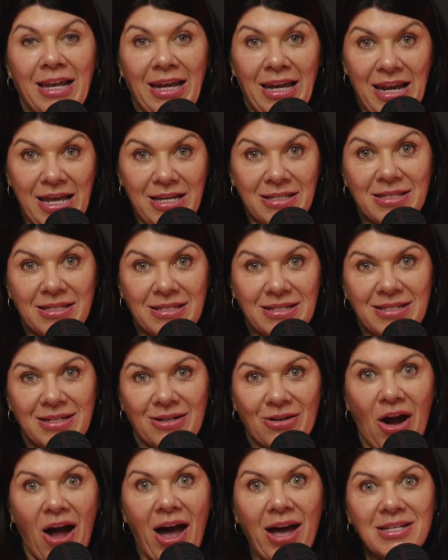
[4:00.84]
list,
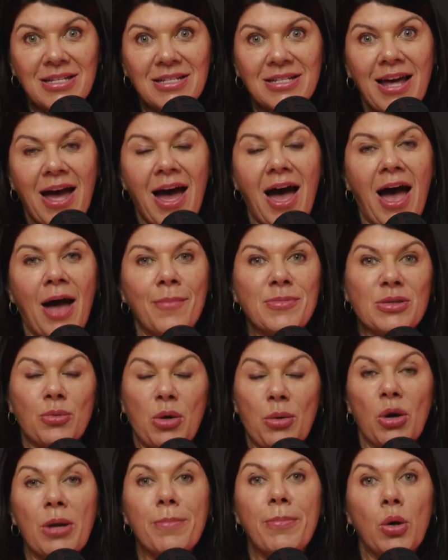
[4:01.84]
right? So we
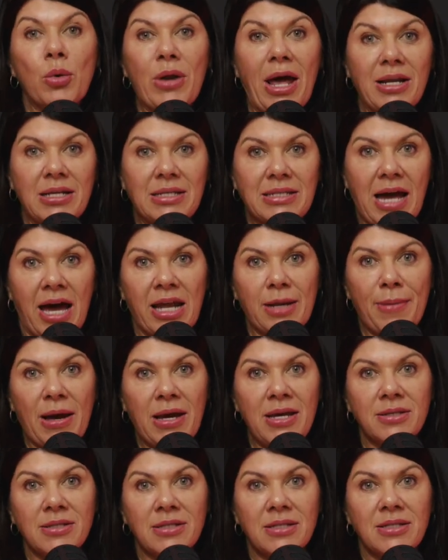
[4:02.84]
want to build out a
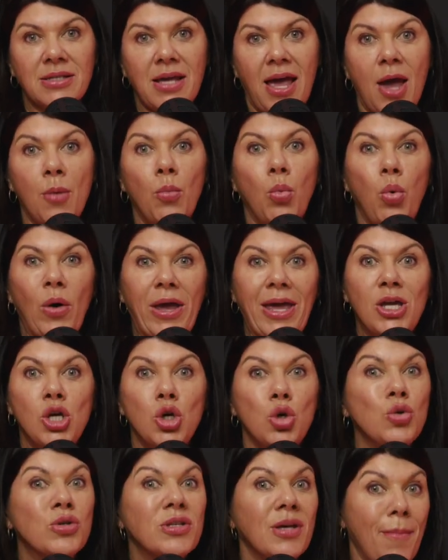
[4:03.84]
database, and we
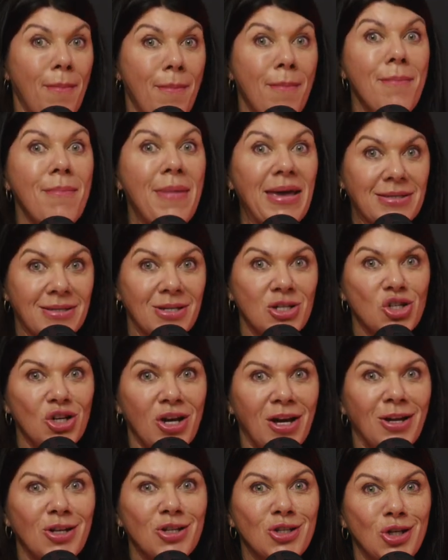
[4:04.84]
use
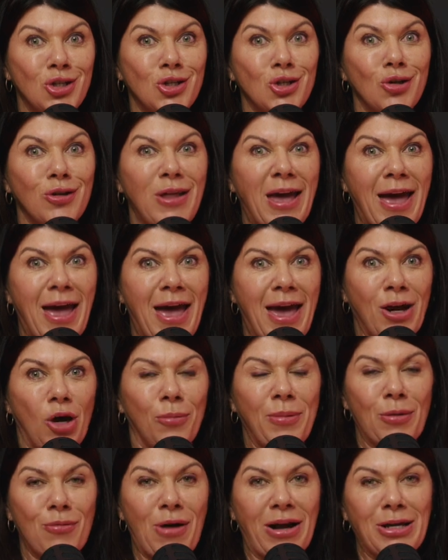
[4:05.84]
Messenger to do that, and I'll
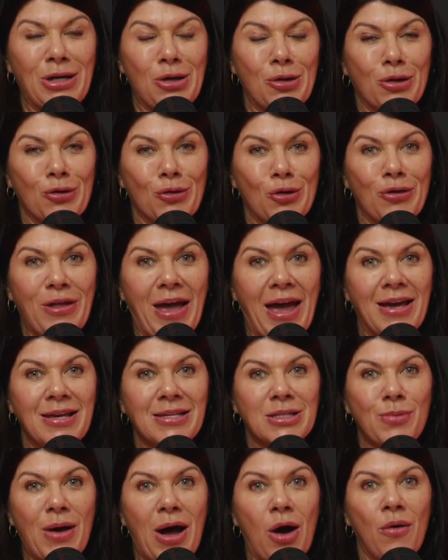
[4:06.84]
be running you through that
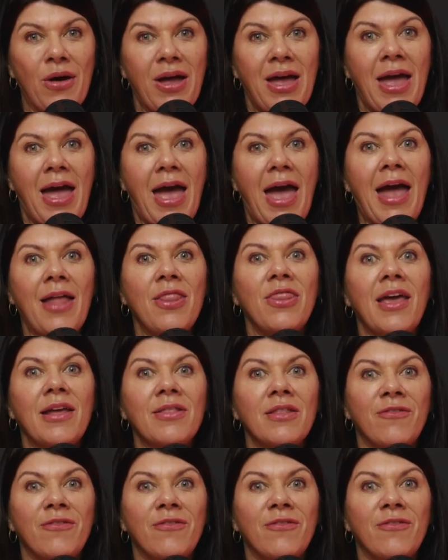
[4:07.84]
as well. And then the